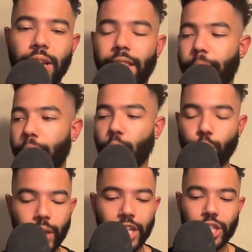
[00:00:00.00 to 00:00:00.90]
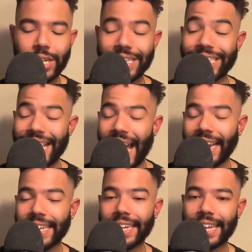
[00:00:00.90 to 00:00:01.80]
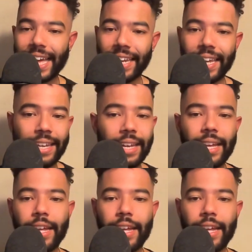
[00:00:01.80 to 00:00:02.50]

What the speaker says: and then my rotation is Gallen, Kelly,